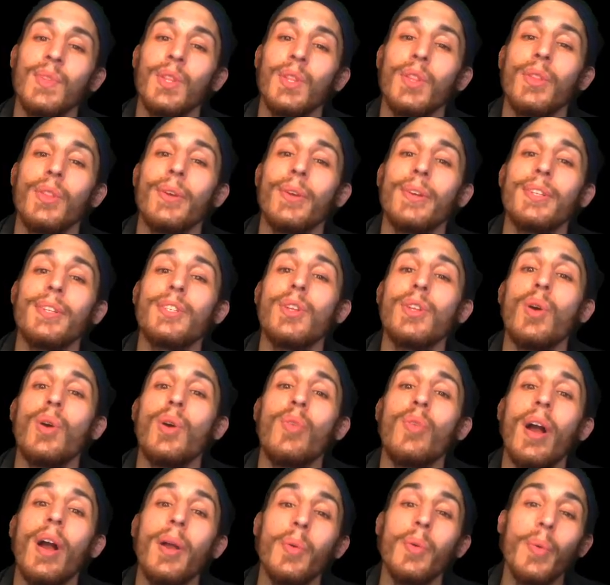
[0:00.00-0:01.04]
There is no
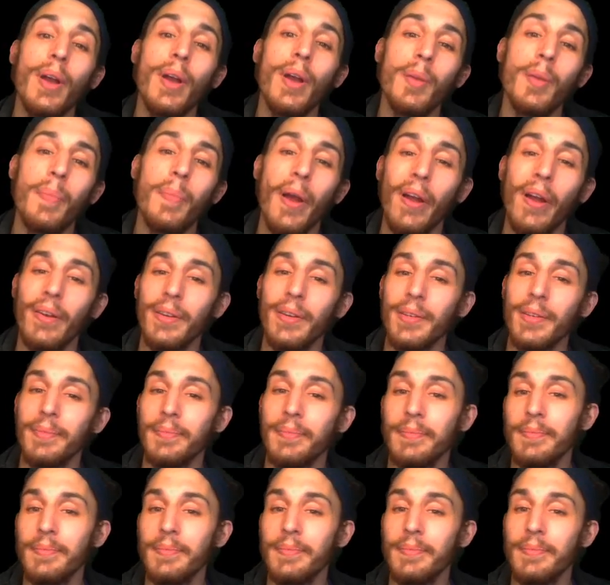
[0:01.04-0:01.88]
right way to parent,